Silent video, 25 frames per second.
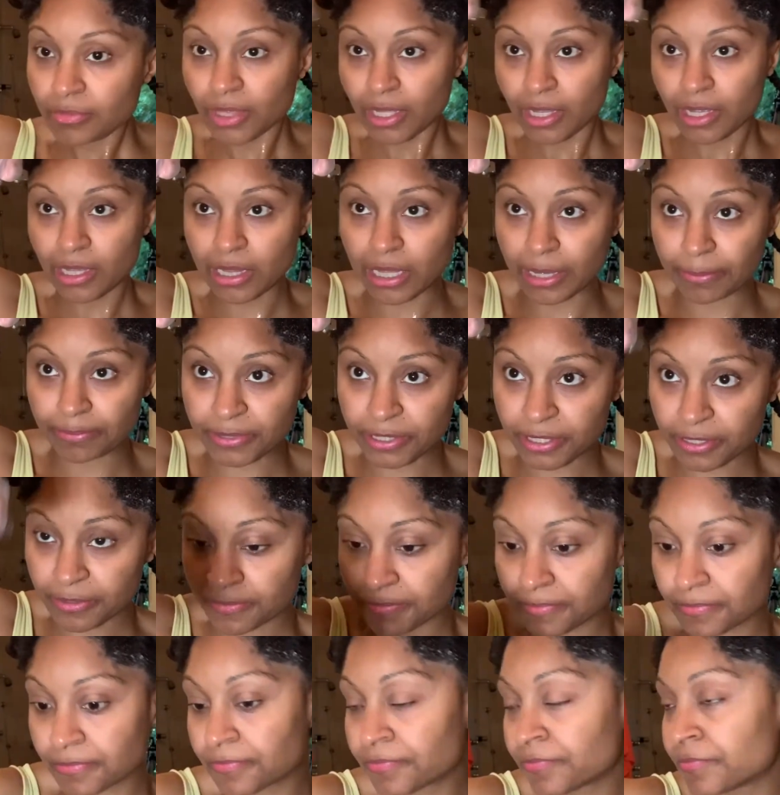Clips.
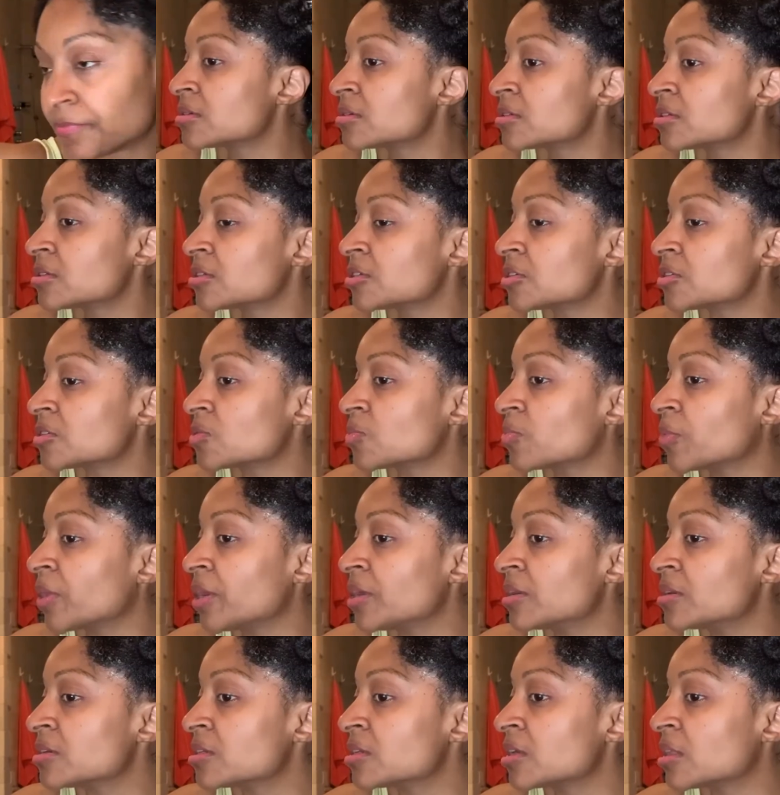Let's just
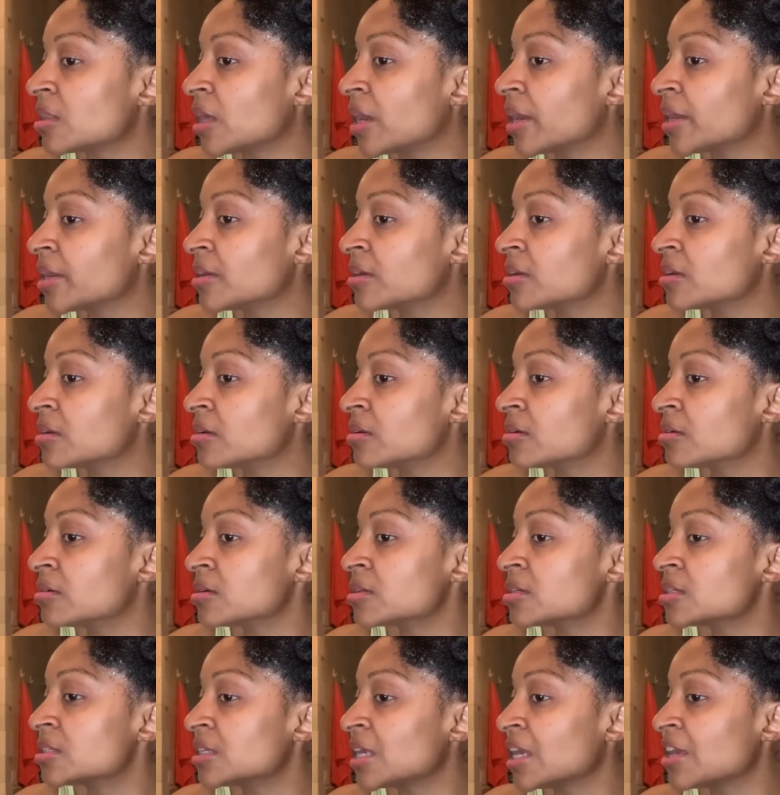wait until I can
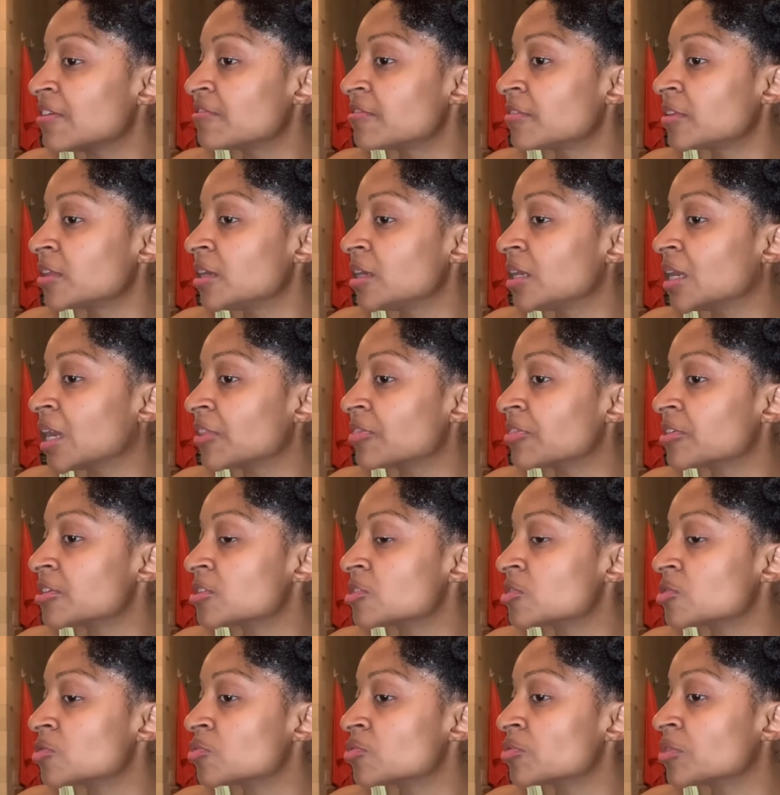safely get
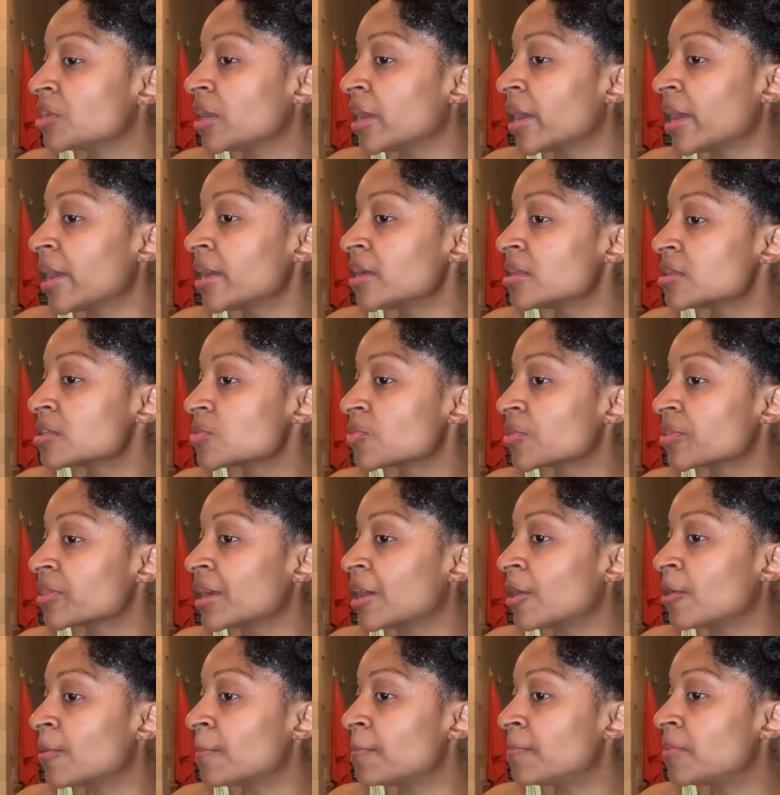this through the ends
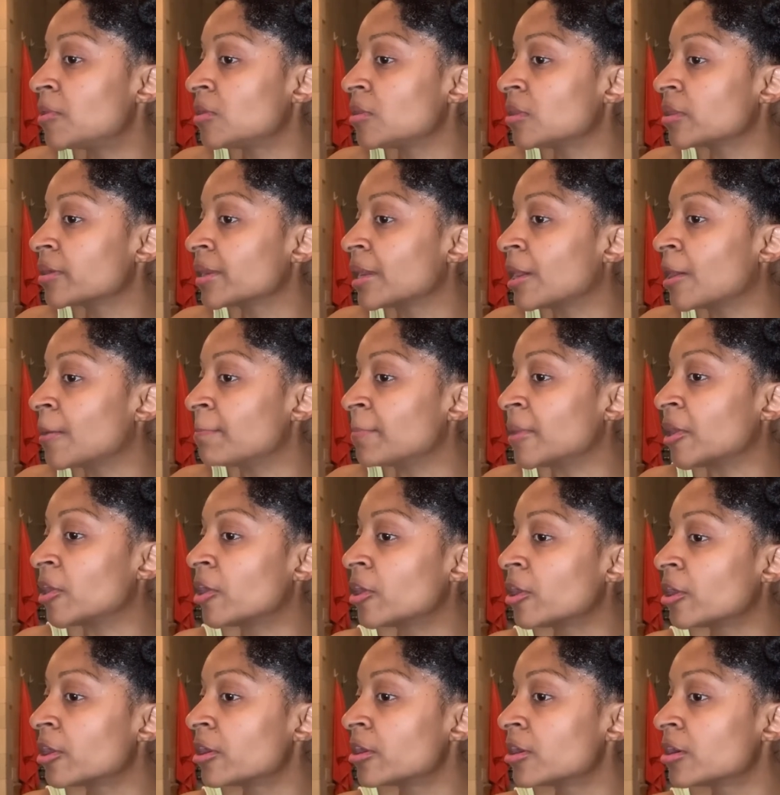without pulling out my
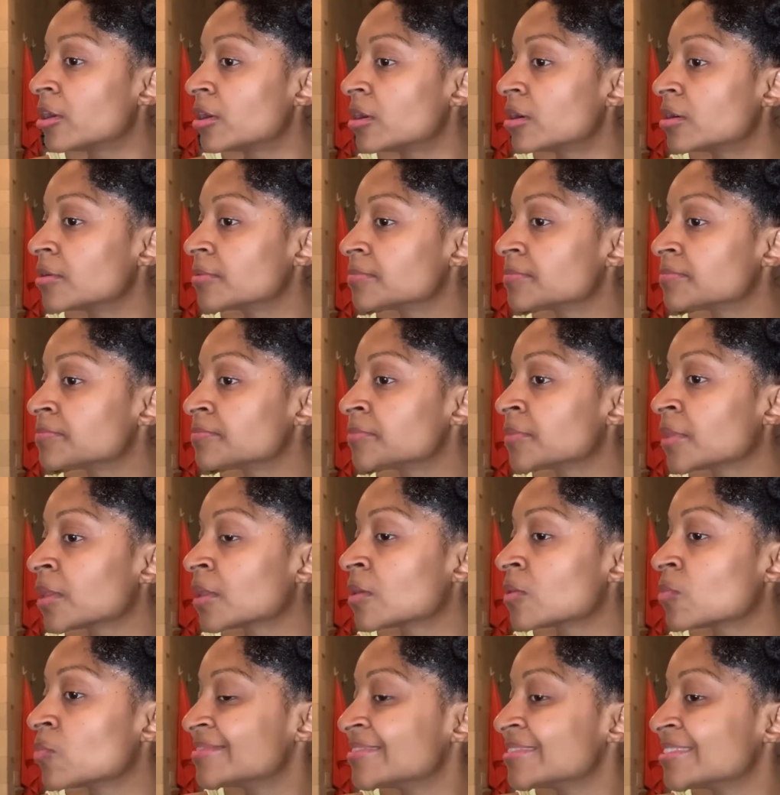hair.
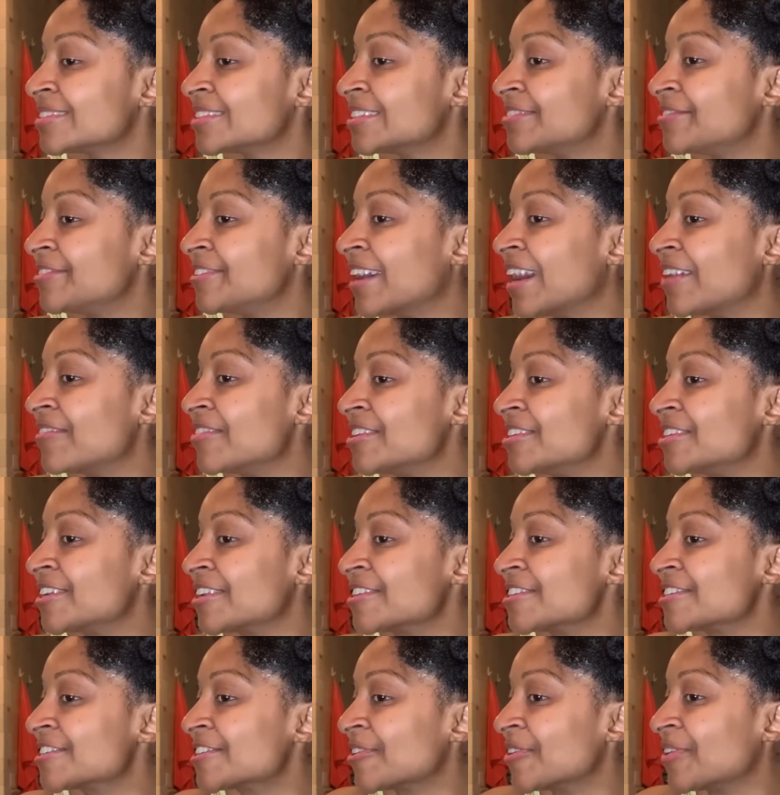If you haven't
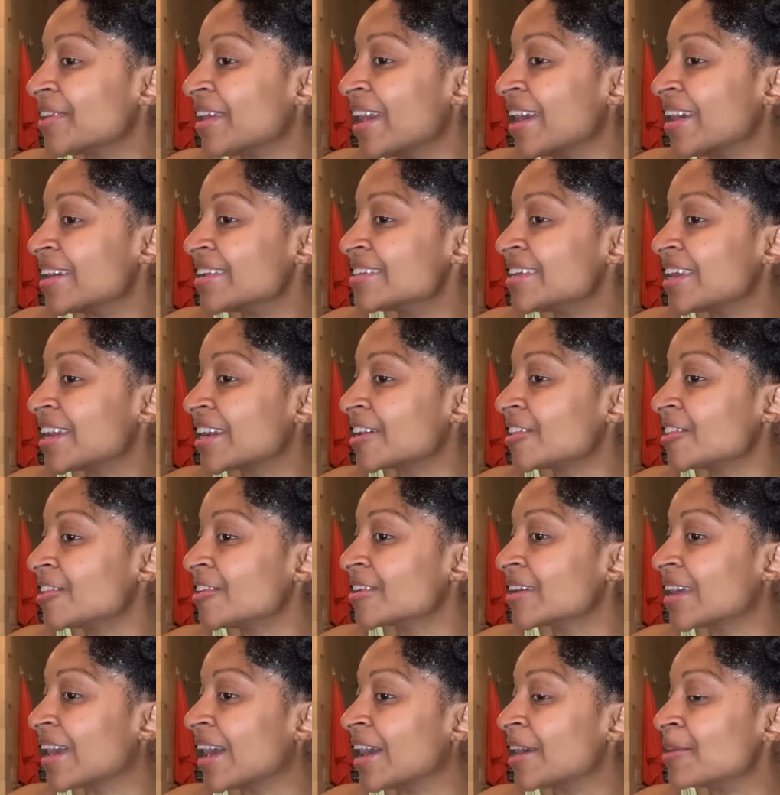done so yet, take a
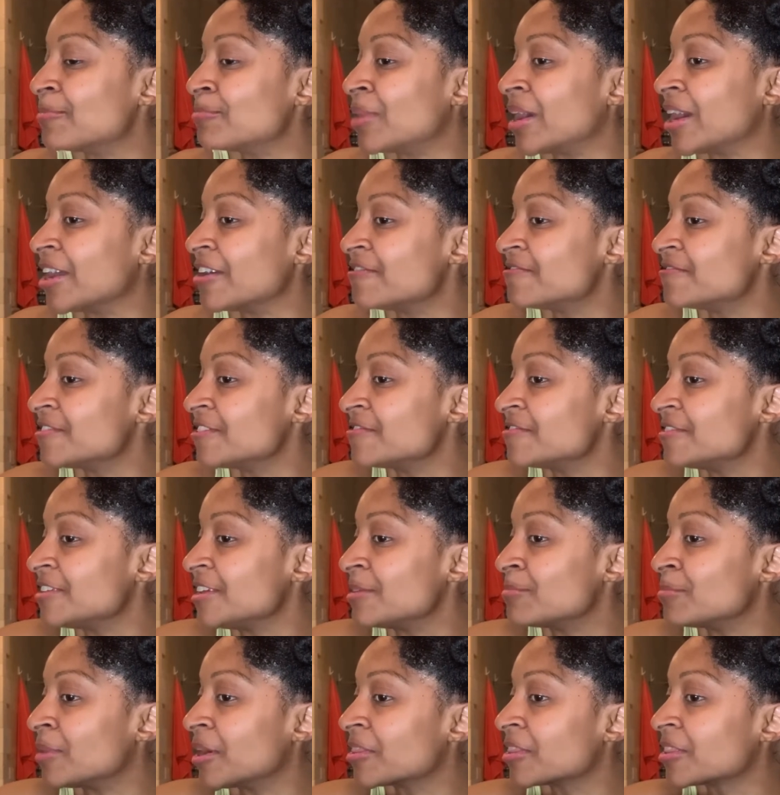look at my
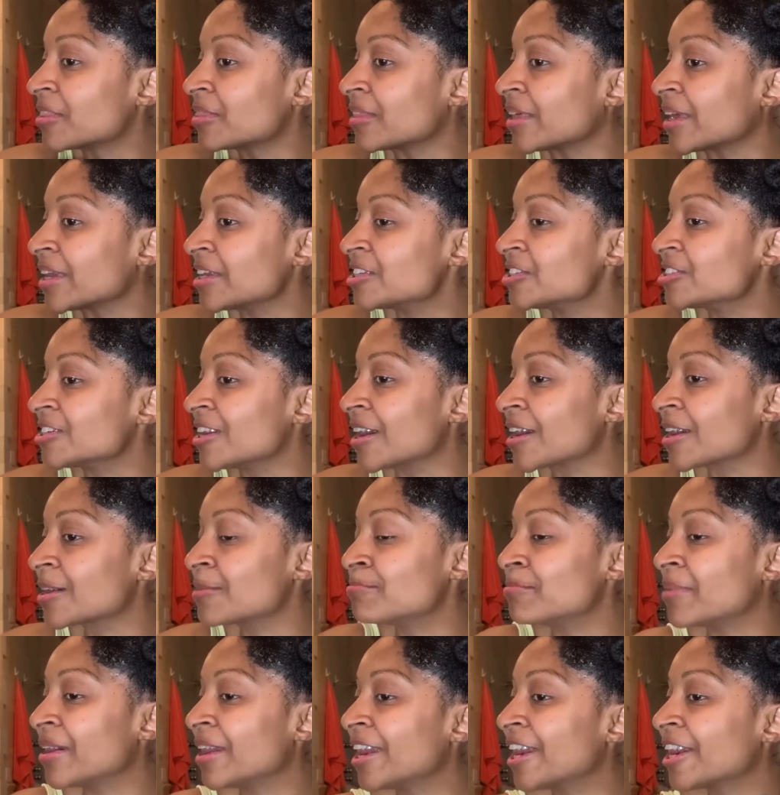15-month length check.
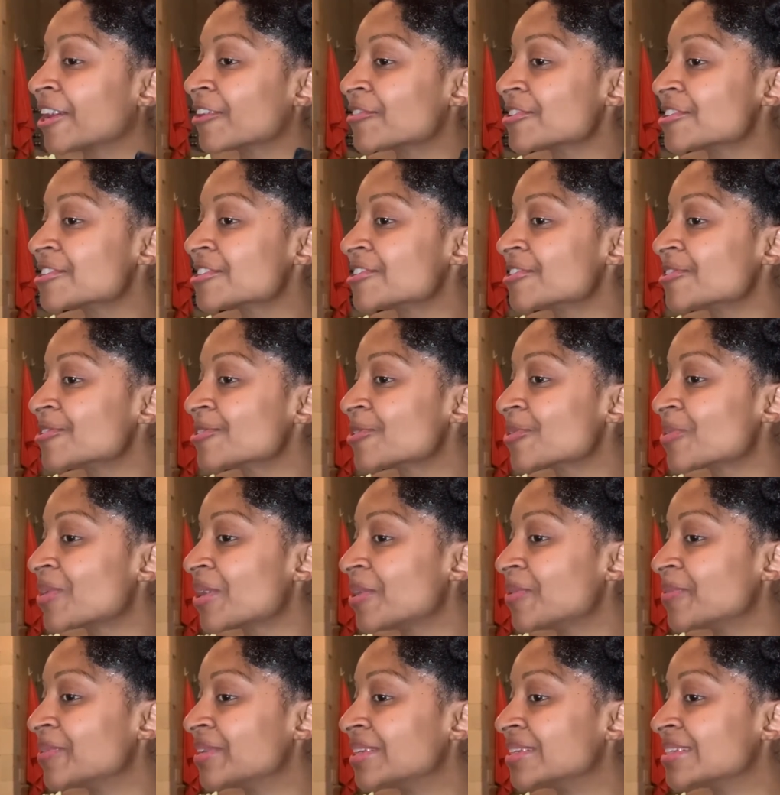My hair is still
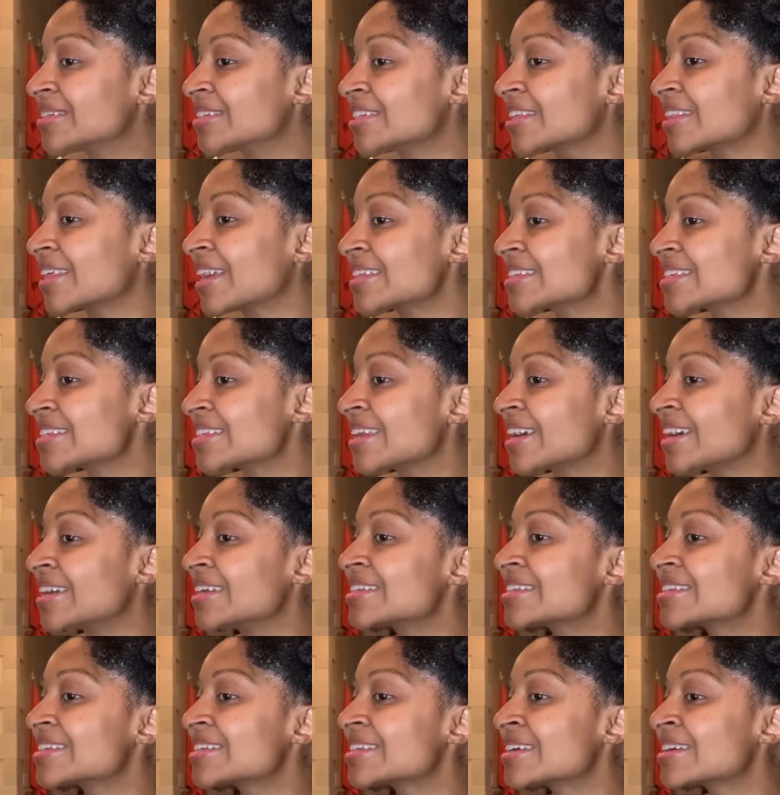growing, so that's
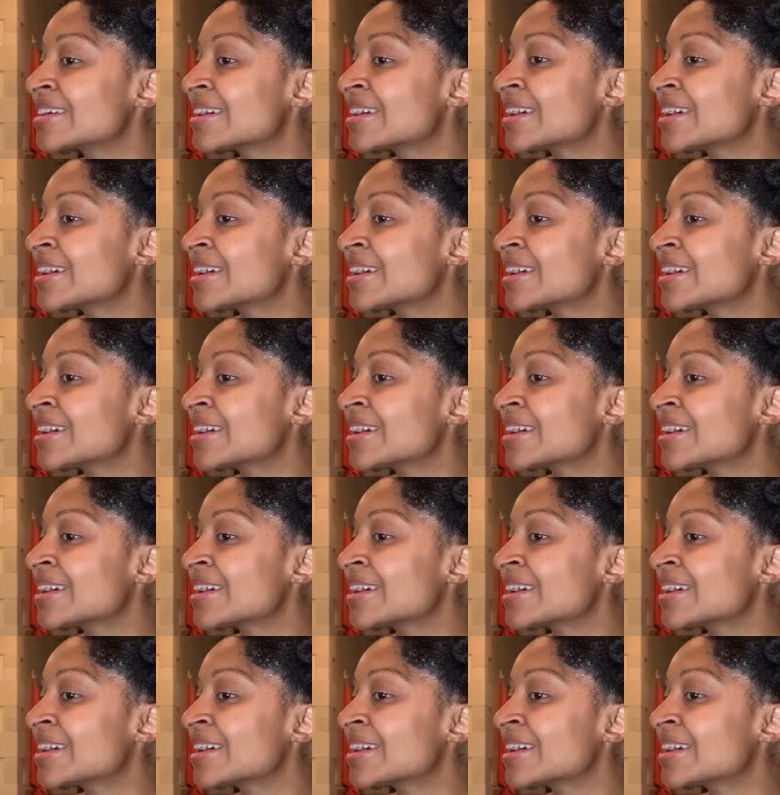nice.